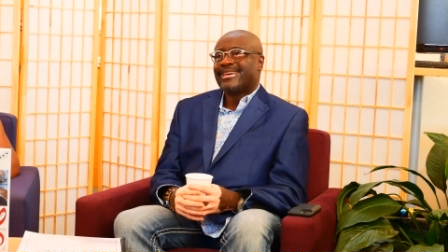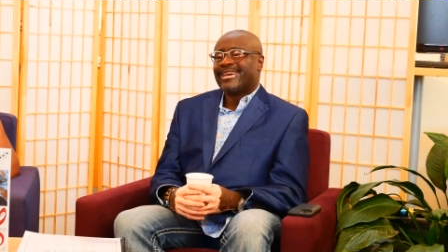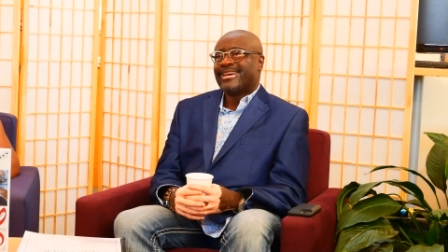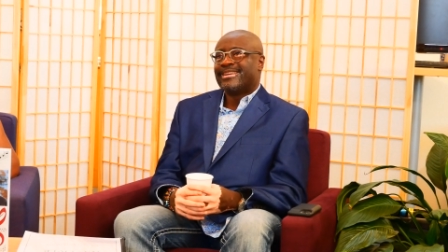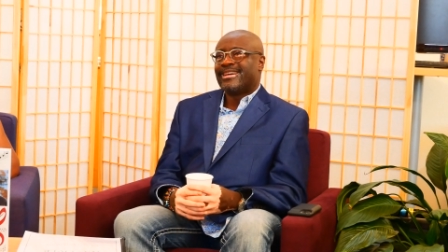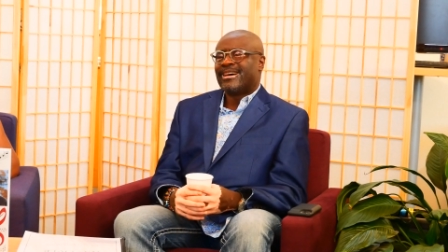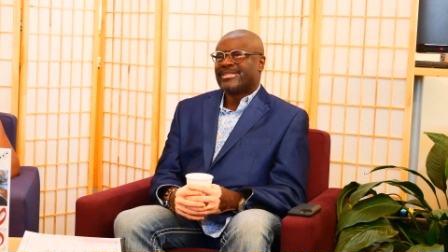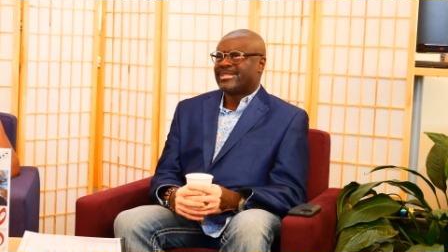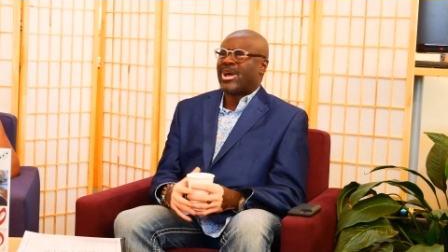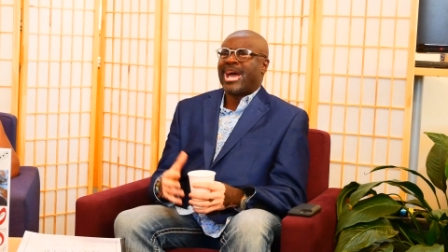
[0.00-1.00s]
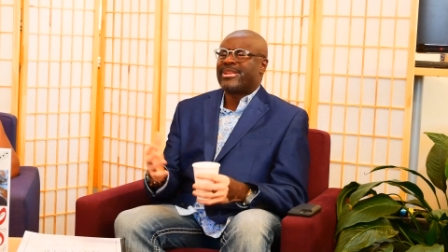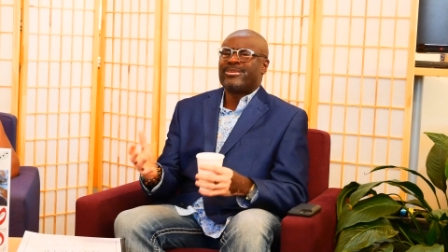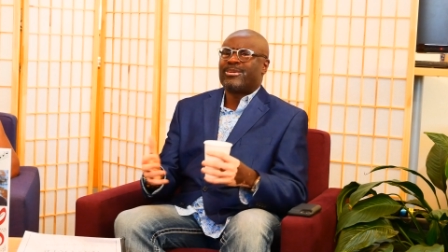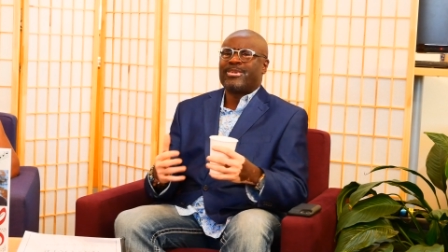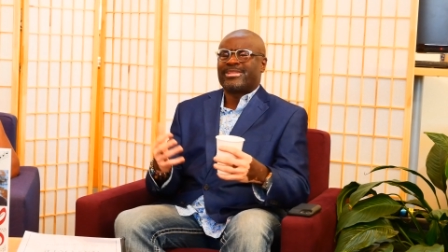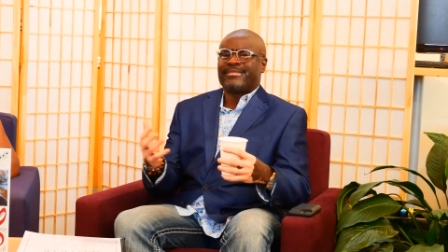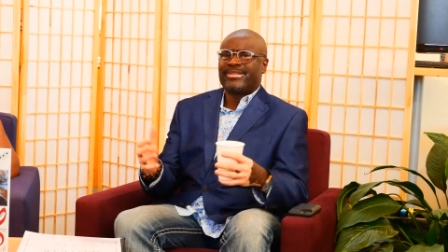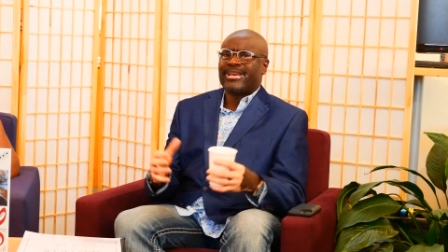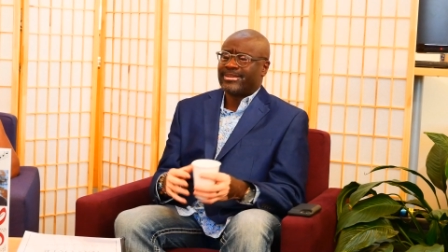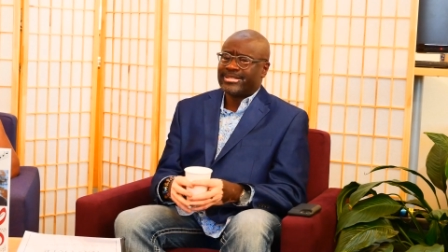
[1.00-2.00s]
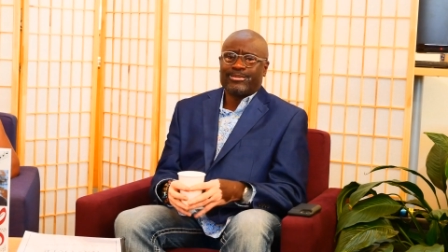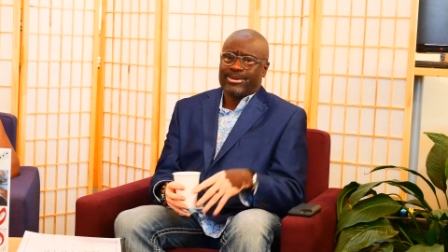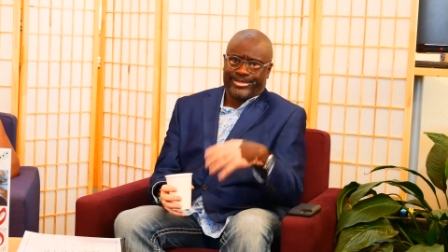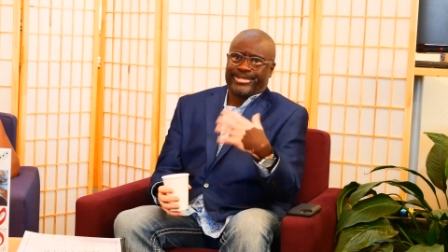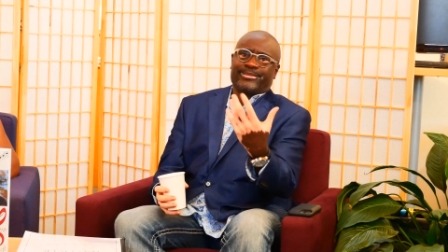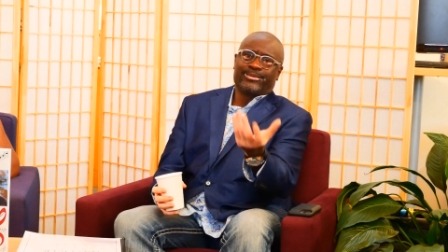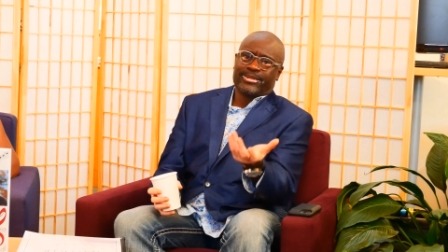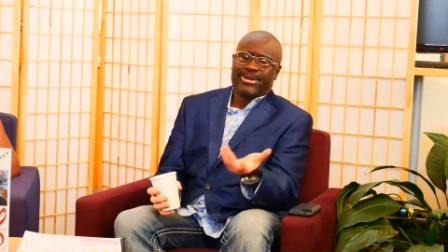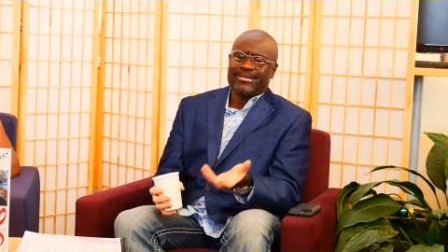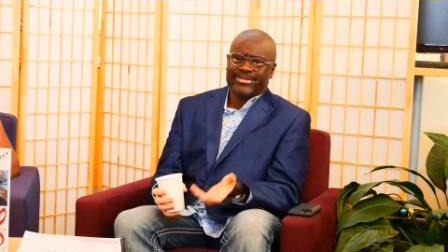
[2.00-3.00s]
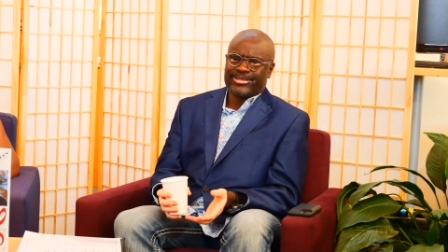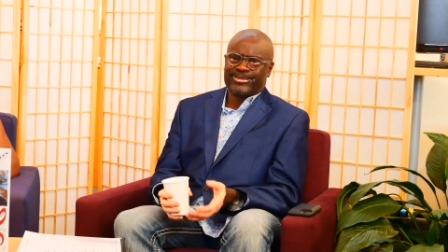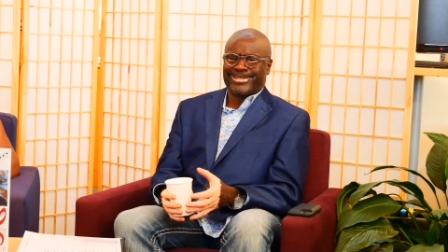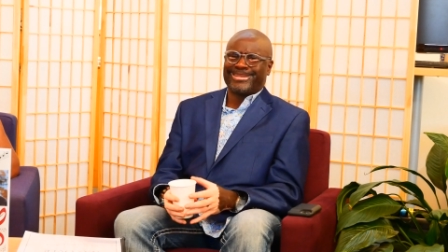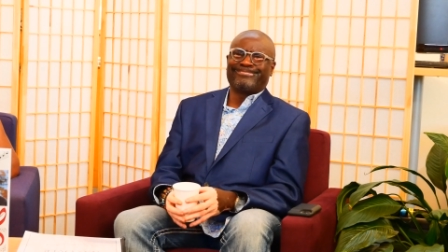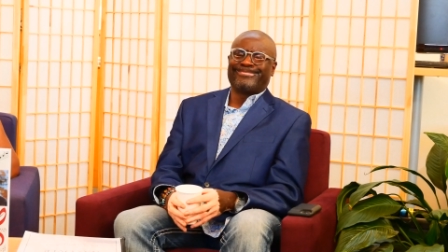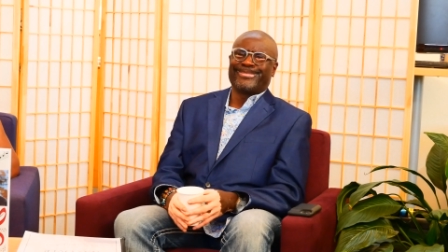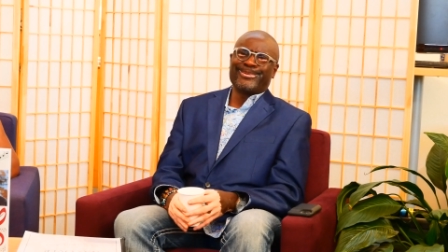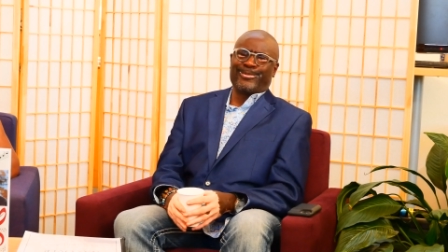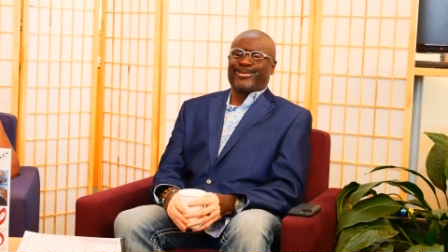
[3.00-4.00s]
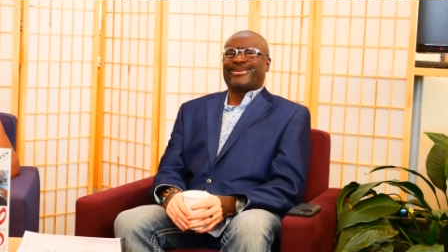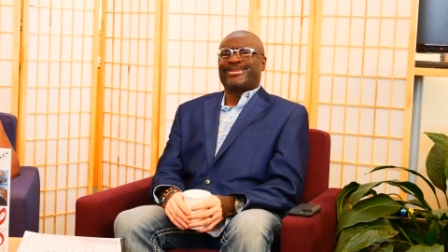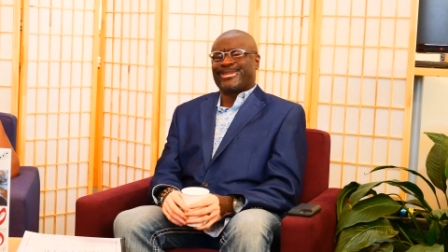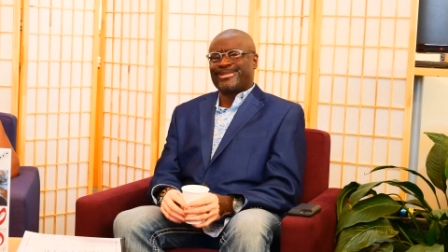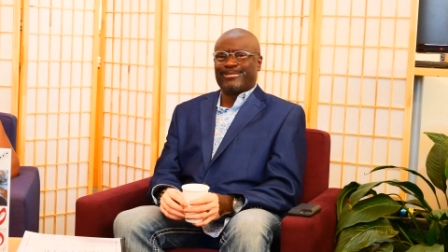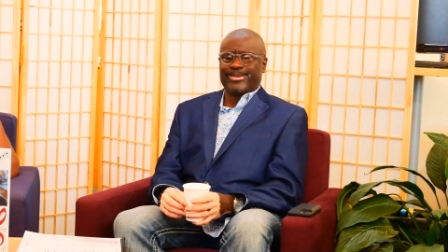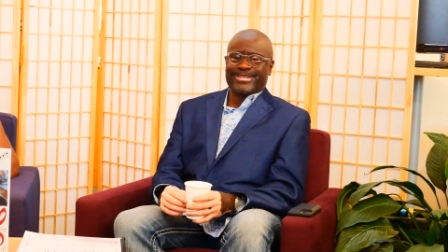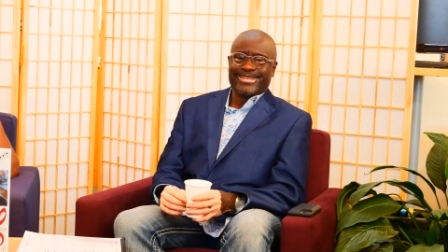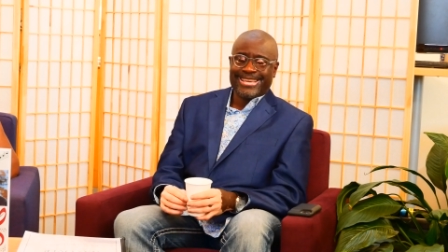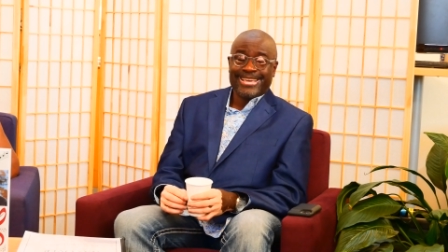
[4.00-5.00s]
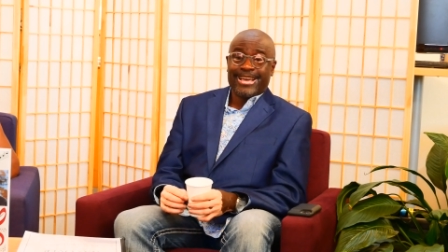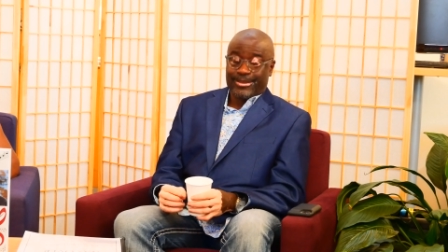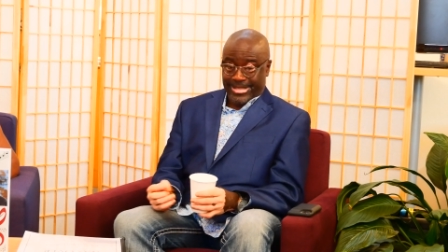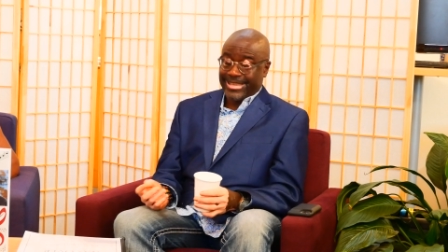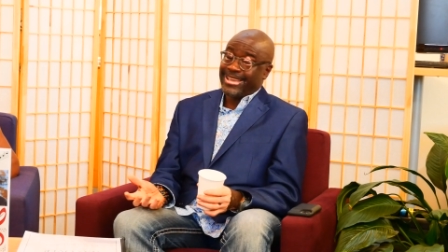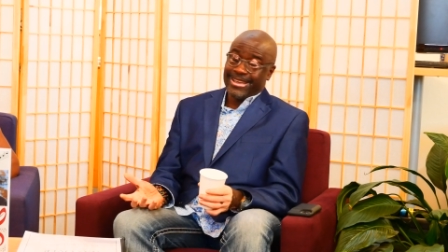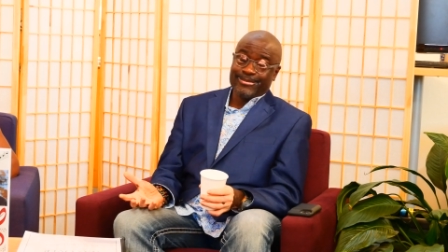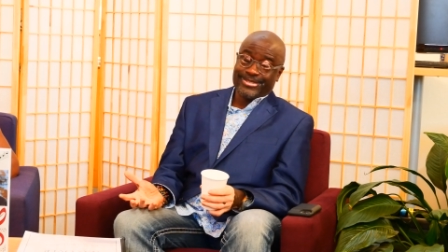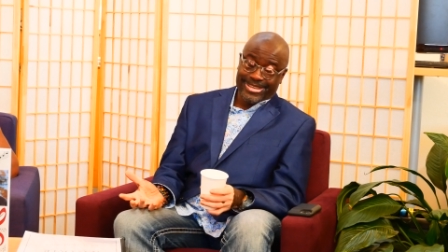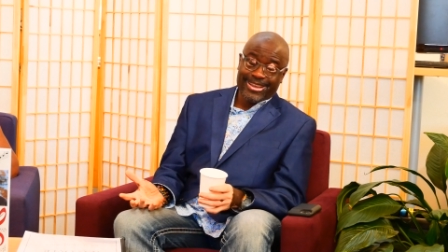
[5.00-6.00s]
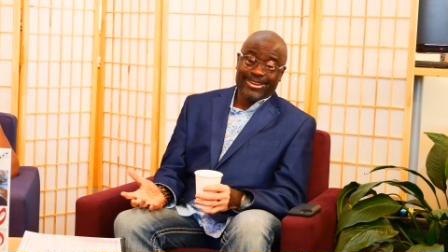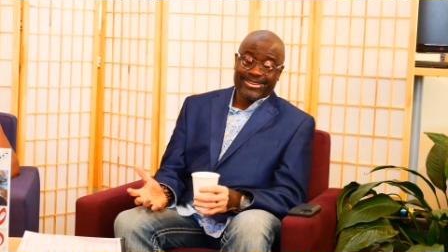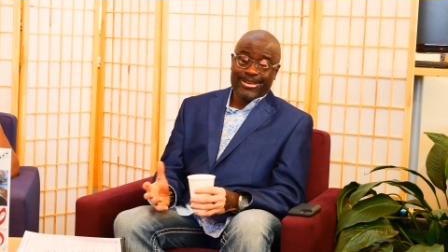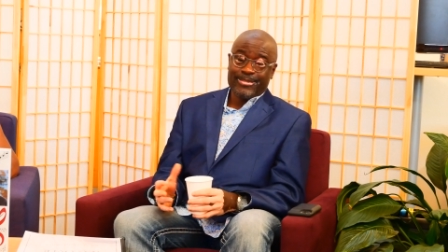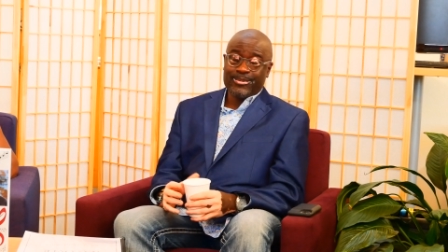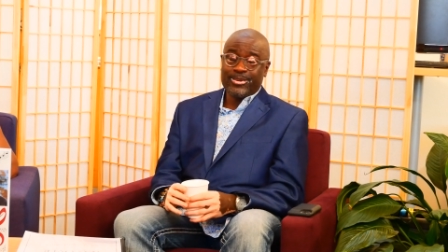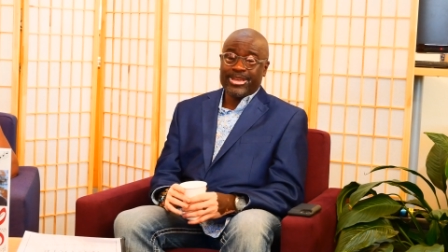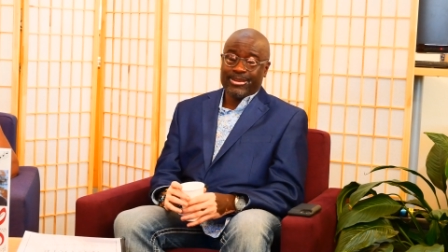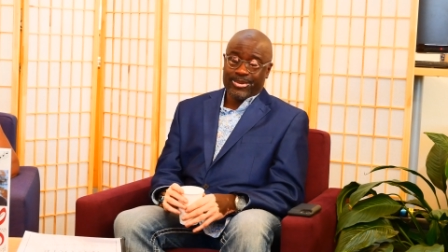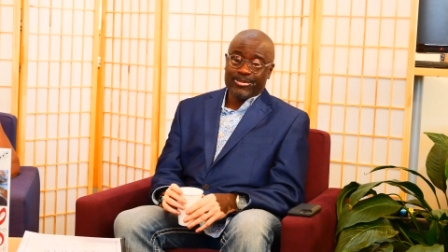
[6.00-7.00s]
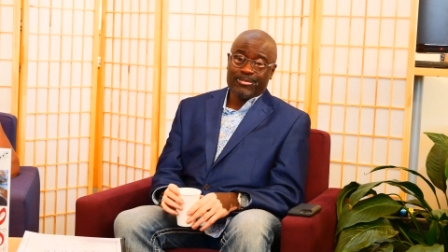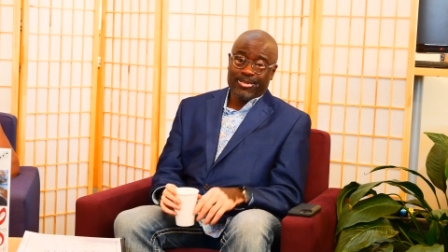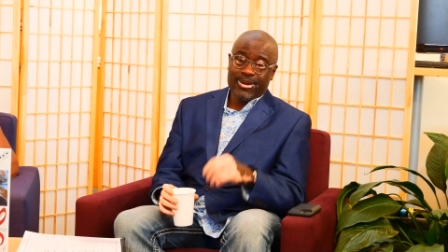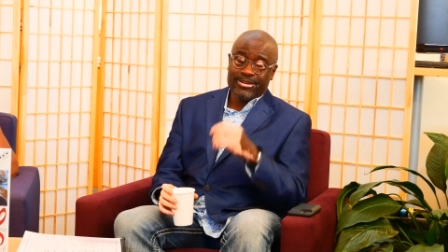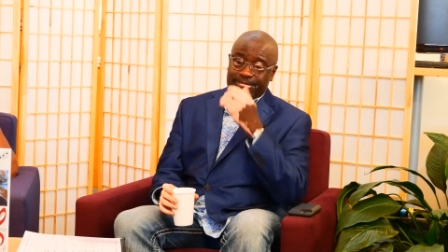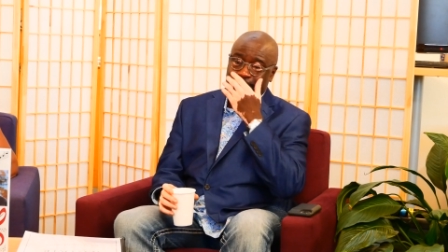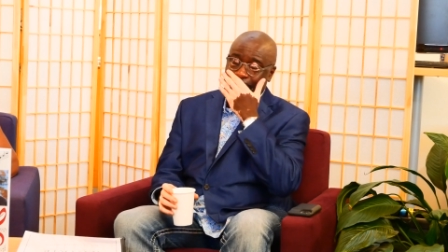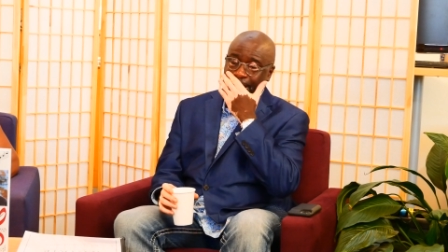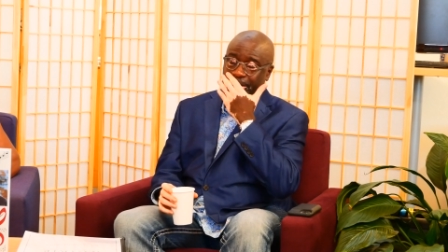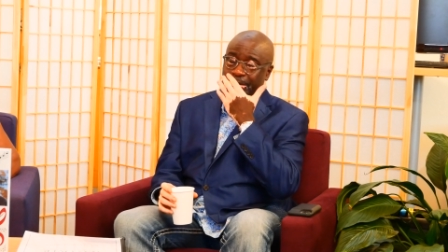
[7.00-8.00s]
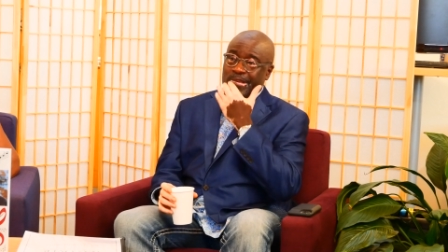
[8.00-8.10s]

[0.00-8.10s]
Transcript: And uh, she said, "How do you know about that flag?" I said, "Well, I was there during the conflict." She was like, "No, you weren't. You couldn't have been." I was like, "Yeah, I was there. I mean, we, we were part of uh,